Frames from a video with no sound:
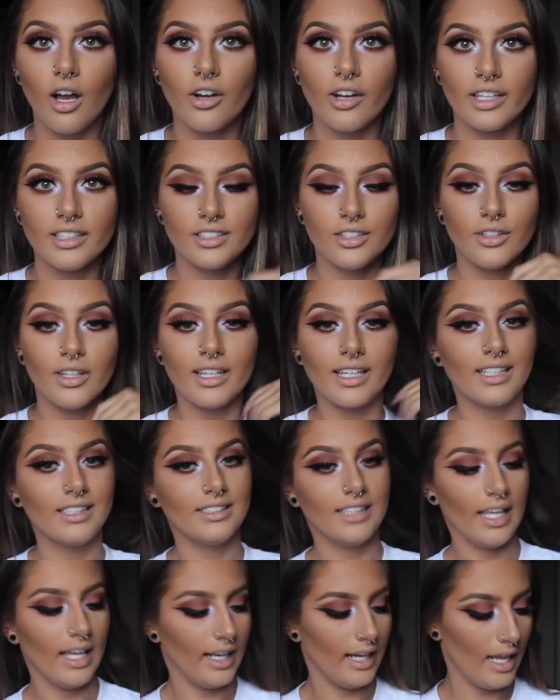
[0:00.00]
Okay, so like I
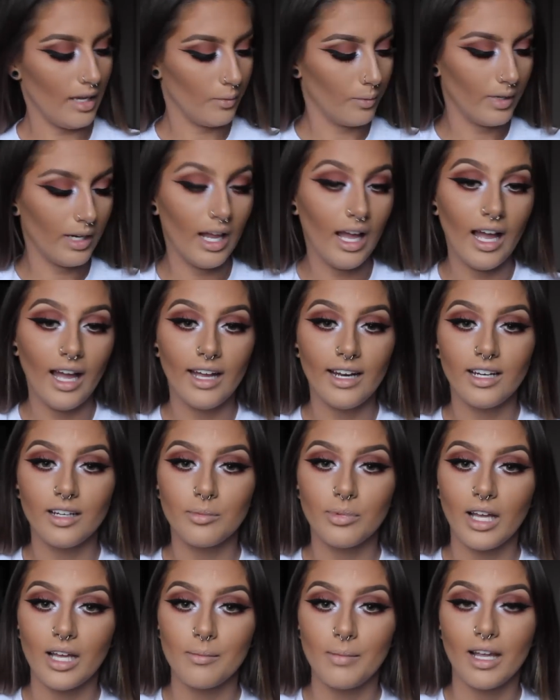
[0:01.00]
said, I went ahead and
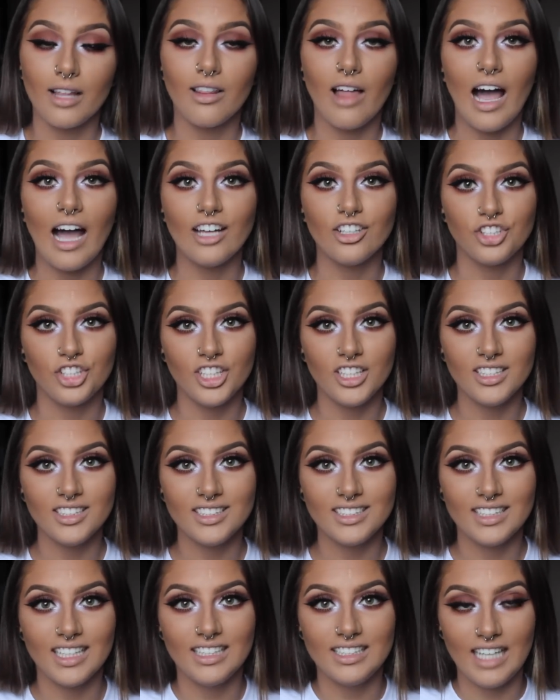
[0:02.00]
applied my
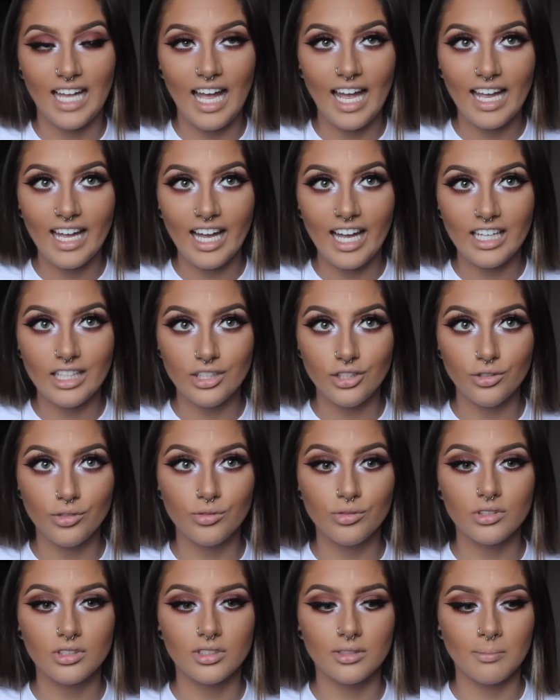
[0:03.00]
lashes. Today I
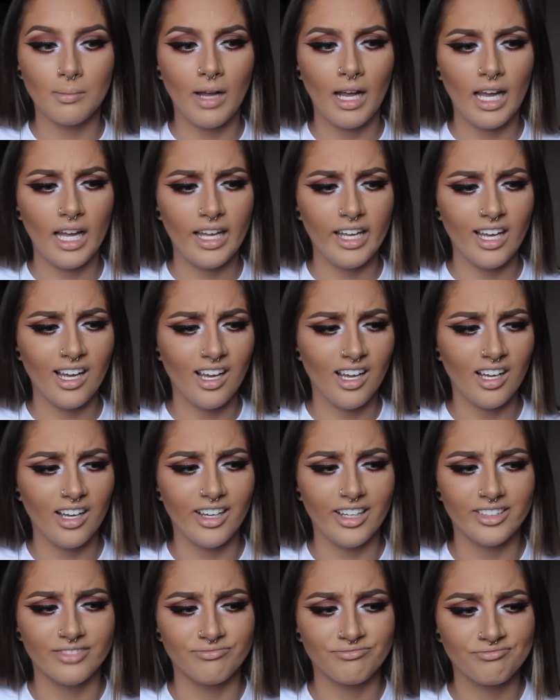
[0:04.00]
used
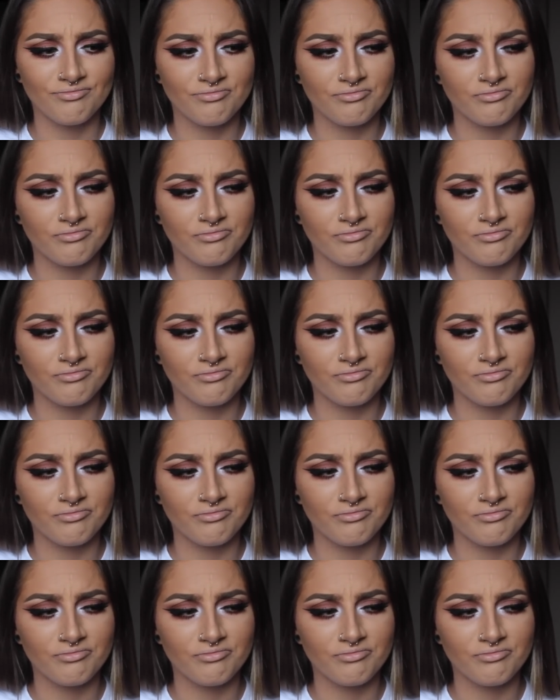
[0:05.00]
my